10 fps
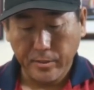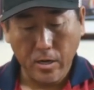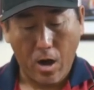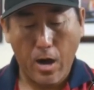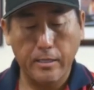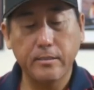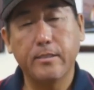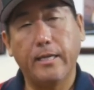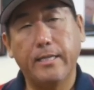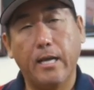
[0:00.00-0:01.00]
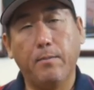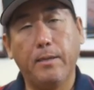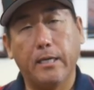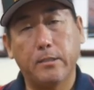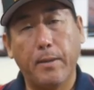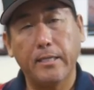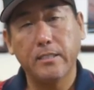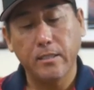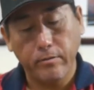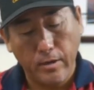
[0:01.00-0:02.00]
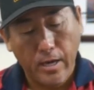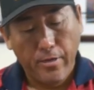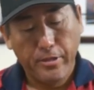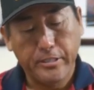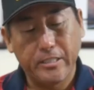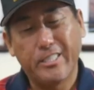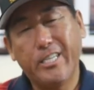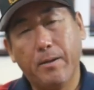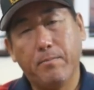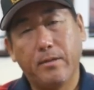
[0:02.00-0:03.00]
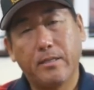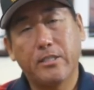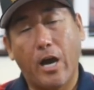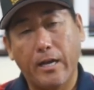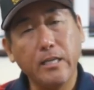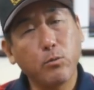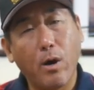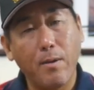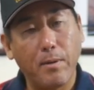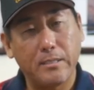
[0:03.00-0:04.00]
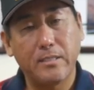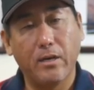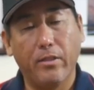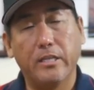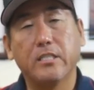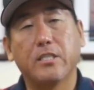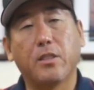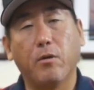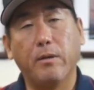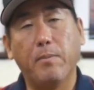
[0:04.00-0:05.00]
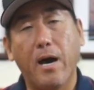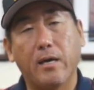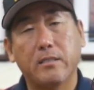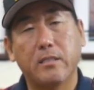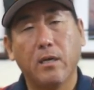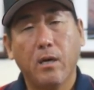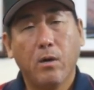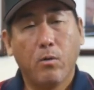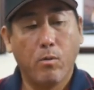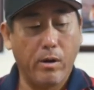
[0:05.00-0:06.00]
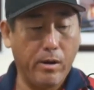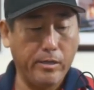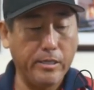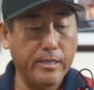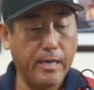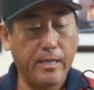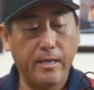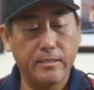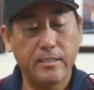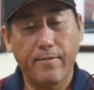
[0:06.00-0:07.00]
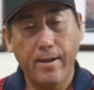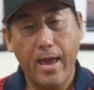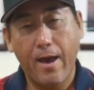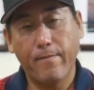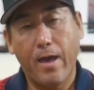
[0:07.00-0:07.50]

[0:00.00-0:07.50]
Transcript: Cons, they tend to be expensive. This is a cheap Chinese one, but still this is $30, where you can get a 7.5